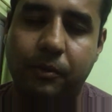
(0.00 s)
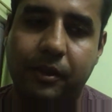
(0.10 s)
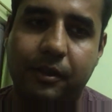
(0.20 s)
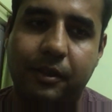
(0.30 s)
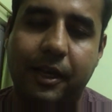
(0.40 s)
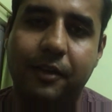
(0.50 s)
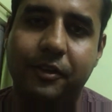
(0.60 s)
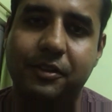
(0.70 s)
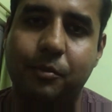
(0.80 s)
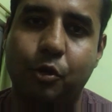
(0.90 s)
I mean, DAF
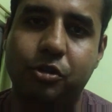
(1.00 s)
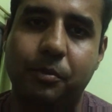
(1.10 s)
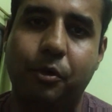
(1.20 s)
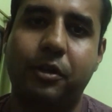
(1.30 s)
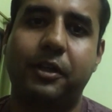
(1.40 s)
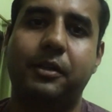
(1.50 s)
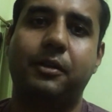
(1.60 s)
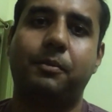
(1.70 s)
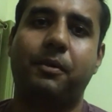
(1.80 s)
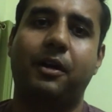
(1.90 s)
is the most
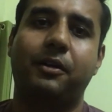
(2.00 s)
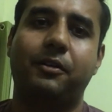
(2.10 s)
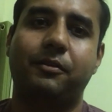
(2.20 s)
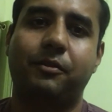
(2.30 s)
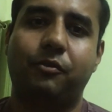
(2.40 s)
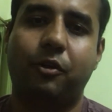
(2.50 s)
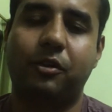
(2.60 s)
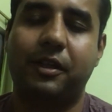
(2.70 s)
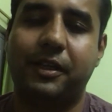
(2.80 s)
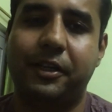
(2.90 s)
important part
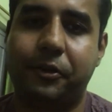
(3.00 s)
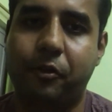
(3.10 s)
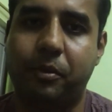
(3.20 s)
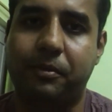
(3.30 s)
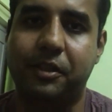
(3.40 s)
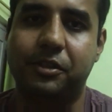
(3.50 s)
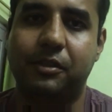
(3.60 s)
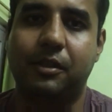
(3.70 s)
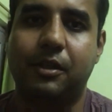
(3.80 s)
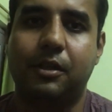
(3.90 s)
for any interview
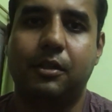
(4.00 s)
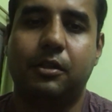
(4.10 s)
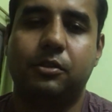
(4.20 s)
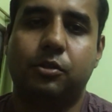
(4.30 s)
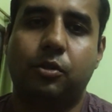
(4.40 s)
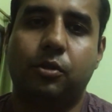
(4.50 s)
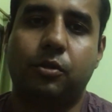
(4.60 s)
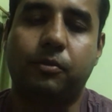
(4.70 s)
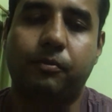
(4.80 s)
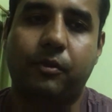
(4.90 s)
preparation.
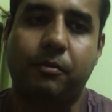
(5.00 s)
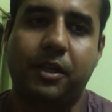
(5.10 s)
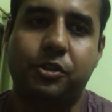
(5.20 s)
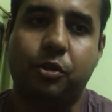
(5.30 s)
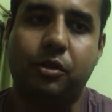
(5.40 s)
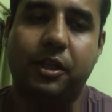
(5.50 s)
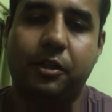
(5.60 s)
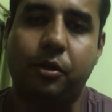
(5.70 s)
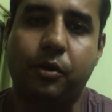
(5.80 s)
So make sure that